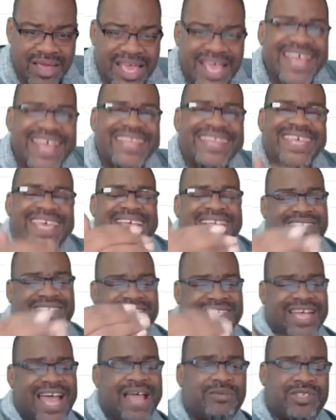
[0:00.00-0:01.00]
These
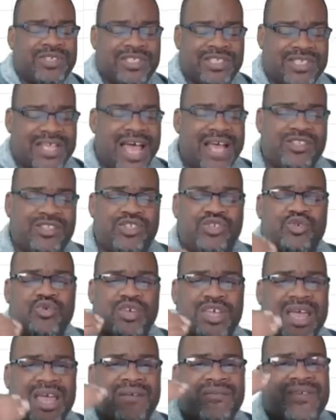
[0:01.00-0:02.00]
are the types of stocks that you
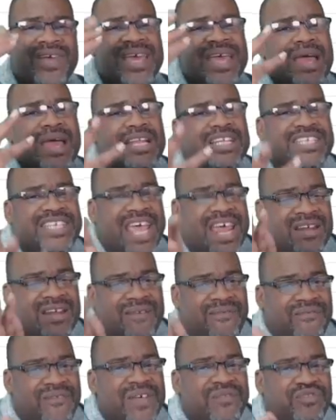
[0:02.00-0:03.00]
give ten
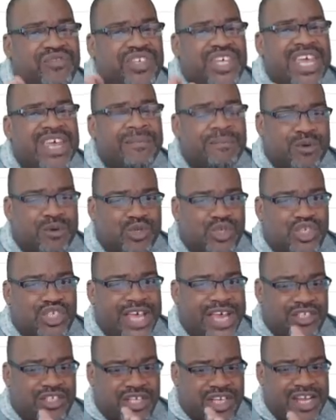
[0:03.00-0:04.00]
to fifteen
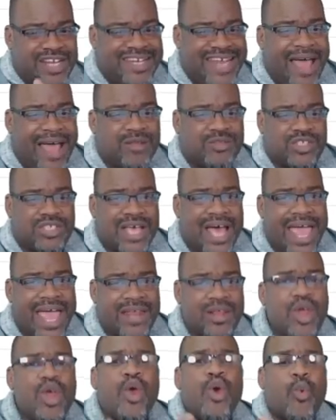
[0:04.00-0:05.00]
percent to the
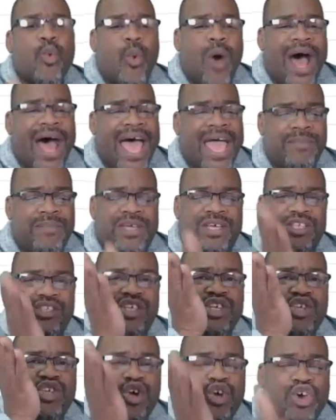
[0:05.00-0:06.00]
downside. Why? Because
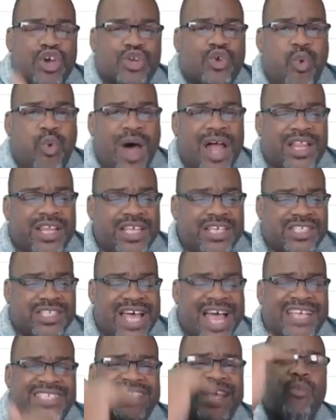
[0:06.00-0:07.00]
these are good quality
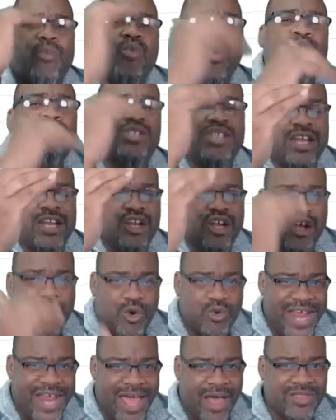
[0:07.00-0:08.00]
stocks that won't tend to
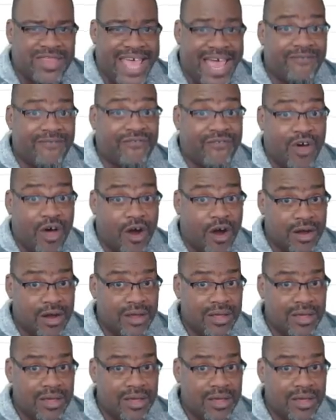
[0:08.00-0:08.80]
go down that far.